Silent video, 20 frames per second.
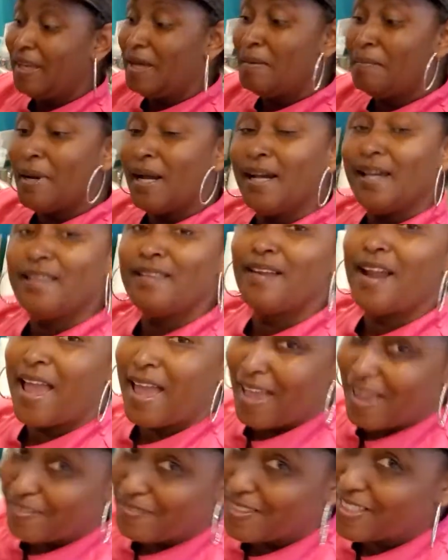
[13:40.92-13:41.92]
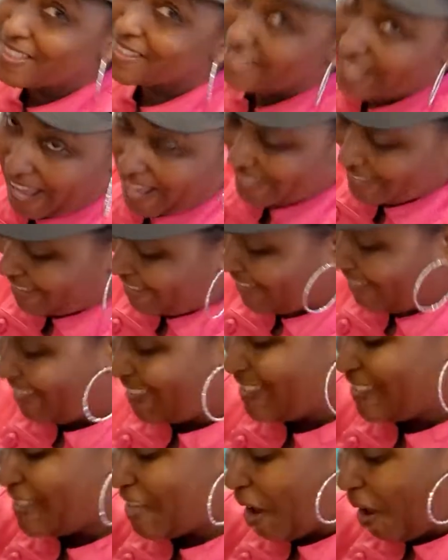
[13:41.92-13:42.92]
My other half does not.
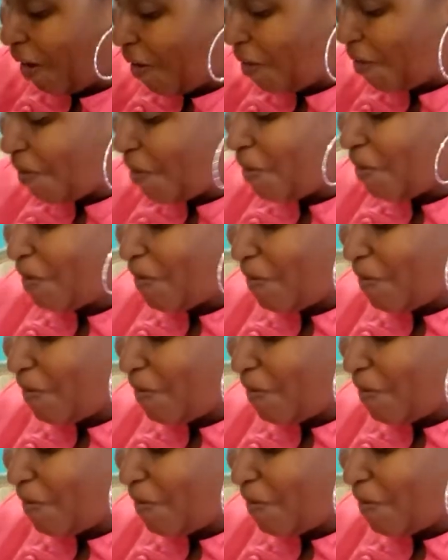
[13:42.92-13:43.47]
So